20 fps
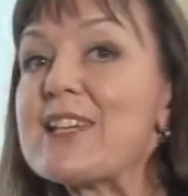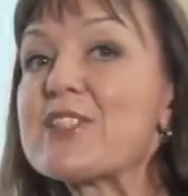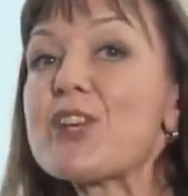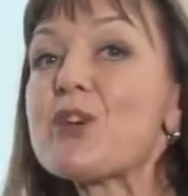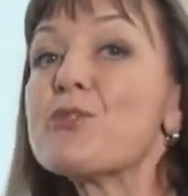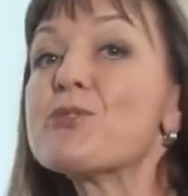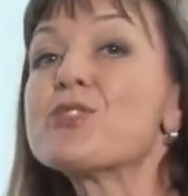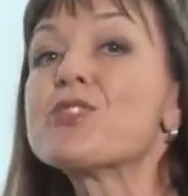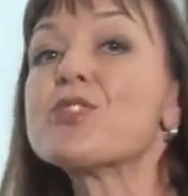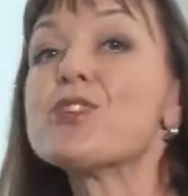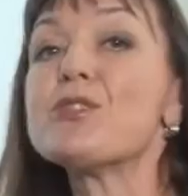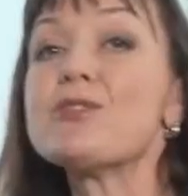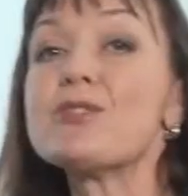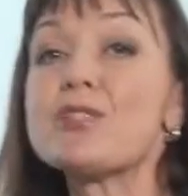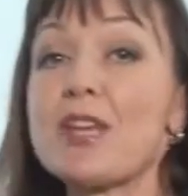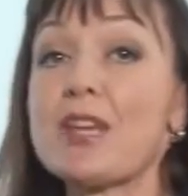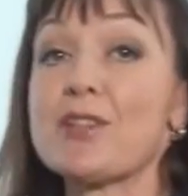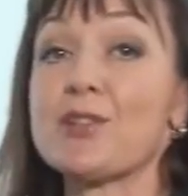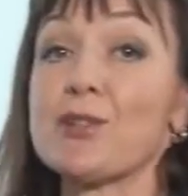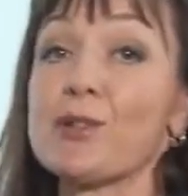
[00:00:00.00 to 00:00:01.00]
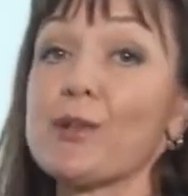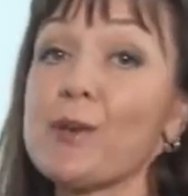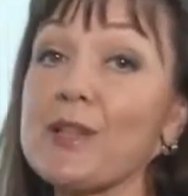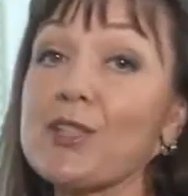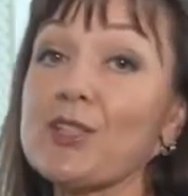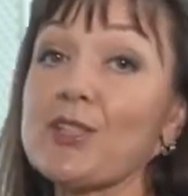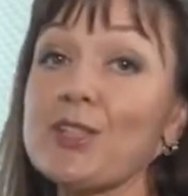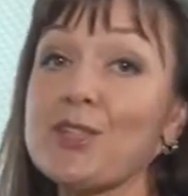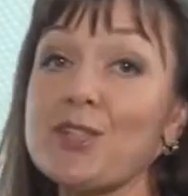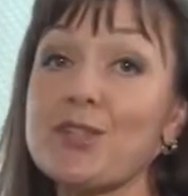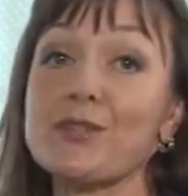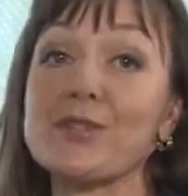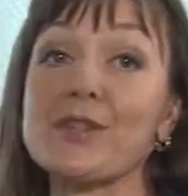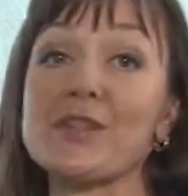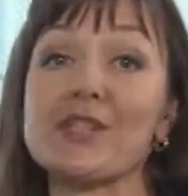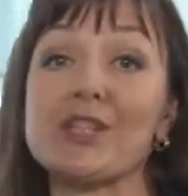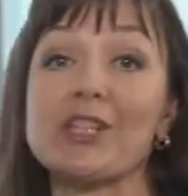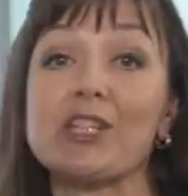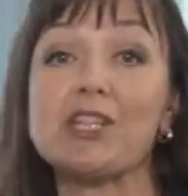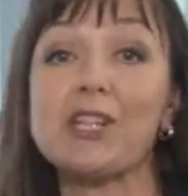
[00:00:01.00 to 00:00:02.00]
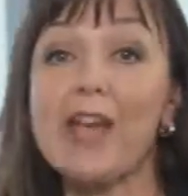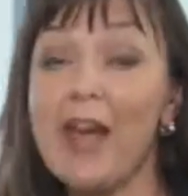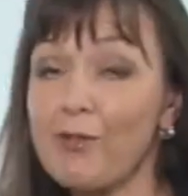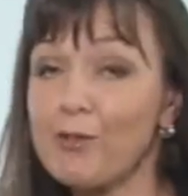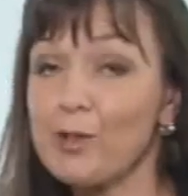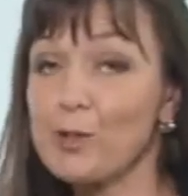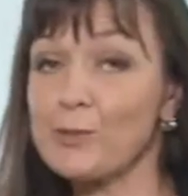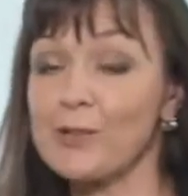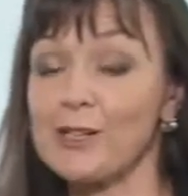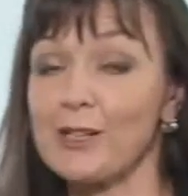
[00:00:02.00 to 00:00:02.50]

So do send your questions through to the chat room